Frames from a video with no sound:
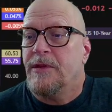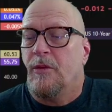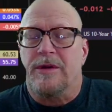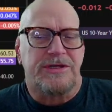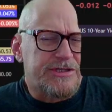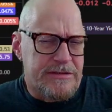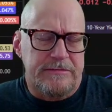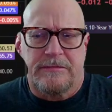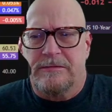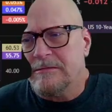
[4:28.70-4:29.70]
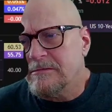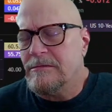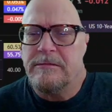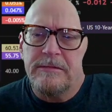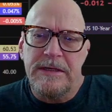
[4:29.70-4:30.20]
which
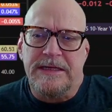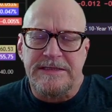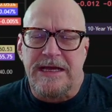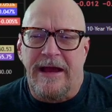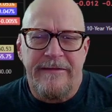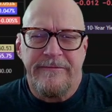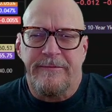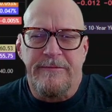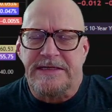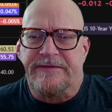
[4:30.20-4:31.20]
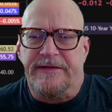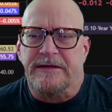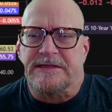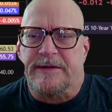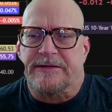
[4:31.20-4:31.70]
I have mixed
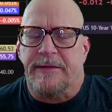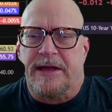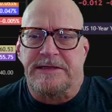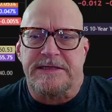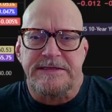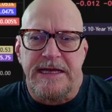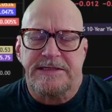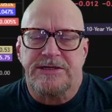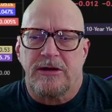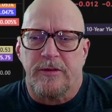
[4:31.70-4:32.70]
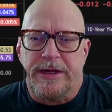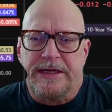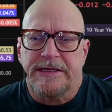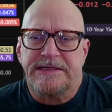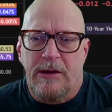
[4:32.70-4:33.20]
feelings about that, because they say it's dollar
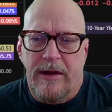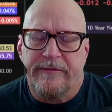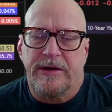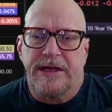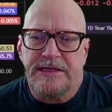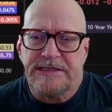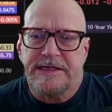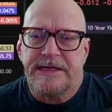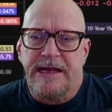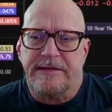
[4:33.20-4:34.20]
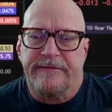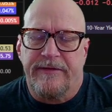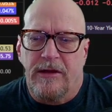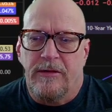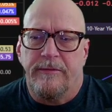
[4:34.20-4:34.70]
weakness. However, it does indicate
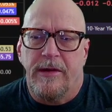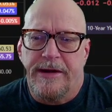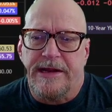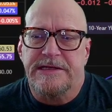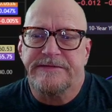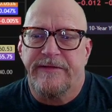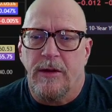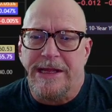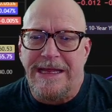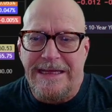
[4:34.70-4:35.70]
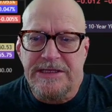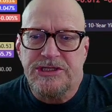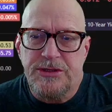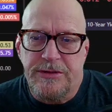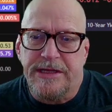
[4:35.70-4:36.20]
that money is flowing
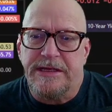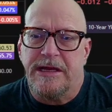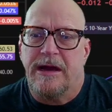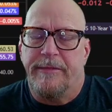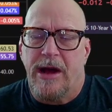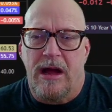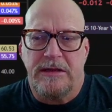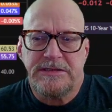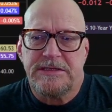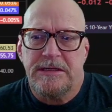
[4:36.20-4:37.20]
into the bonds.